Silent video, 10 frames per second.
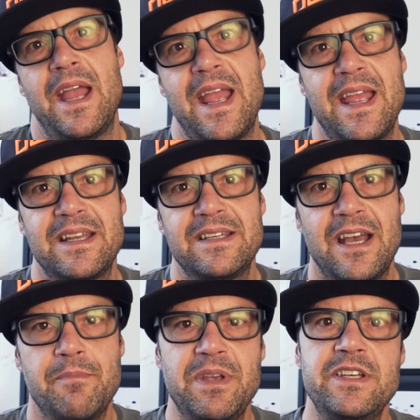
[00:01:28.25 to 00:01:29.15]
and
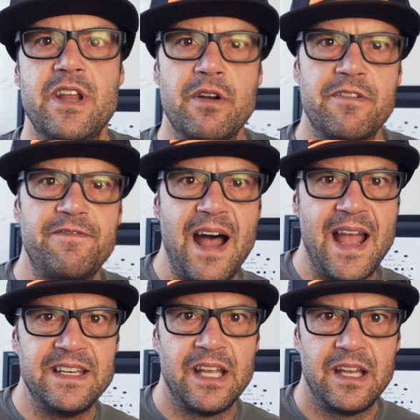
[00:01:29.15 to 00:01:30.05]
be
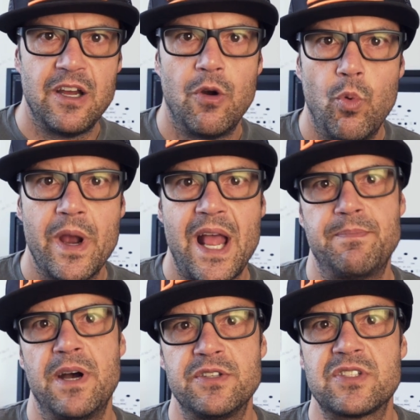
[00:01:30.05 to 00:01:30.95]
notified when I
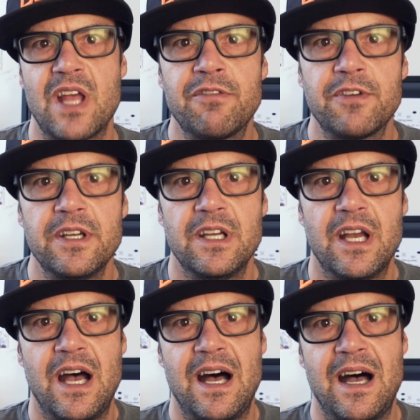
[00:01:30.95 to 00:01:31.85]
post stuff,
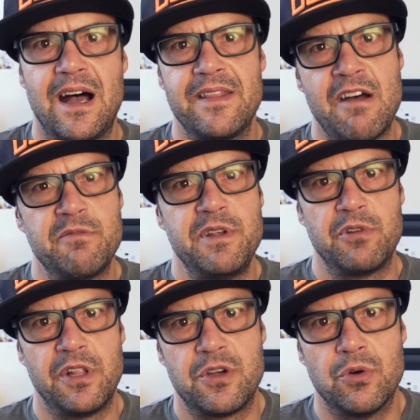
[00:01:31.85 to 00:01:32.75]
that would be
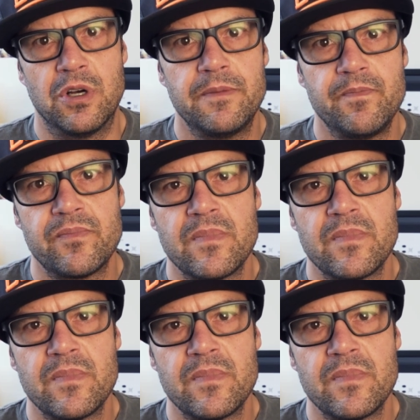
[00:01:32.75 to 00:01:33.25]
really cool.